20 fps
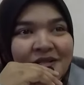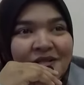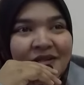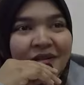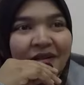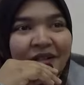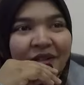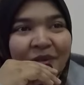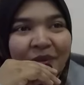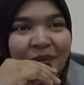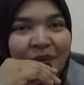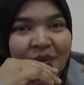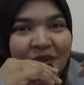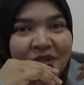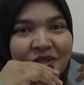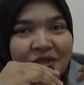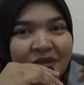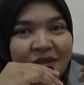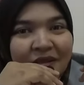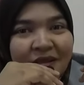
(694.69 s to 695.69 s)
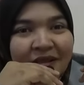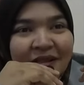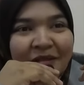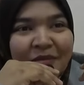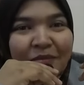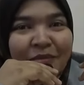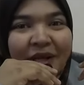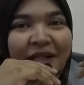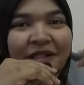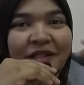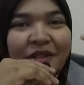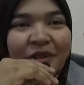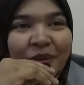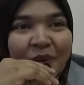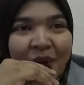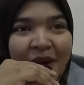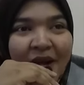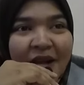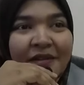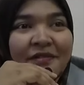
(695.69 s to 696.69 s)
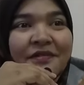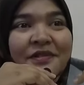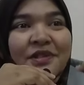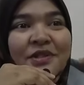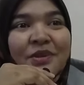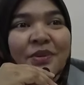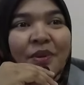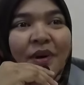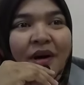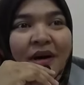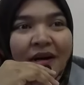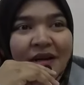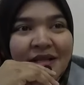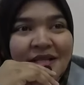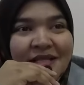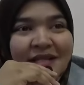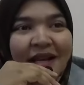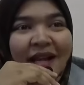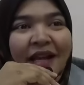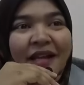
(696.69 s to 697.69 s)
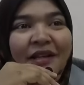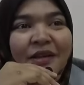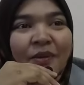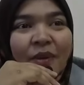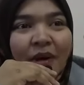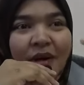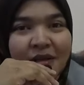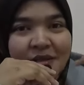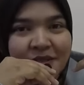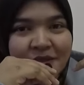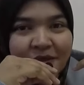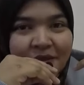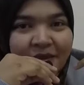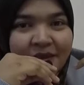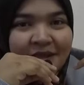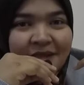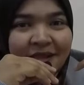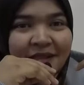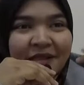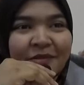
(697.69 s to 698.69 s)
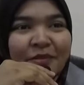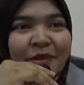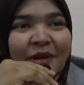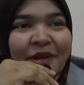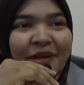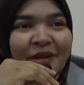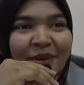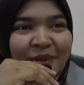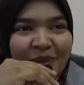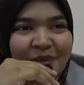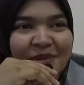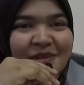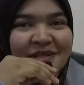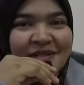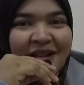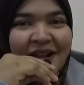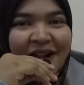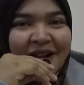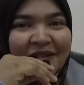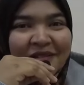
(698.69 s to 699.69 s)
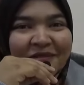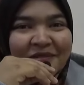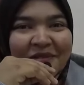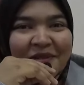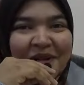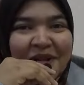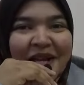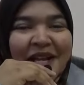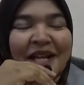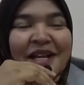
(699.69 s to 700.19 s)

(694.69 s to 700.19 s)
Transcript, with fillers: your question, but you have to ask and you answer it by your own self.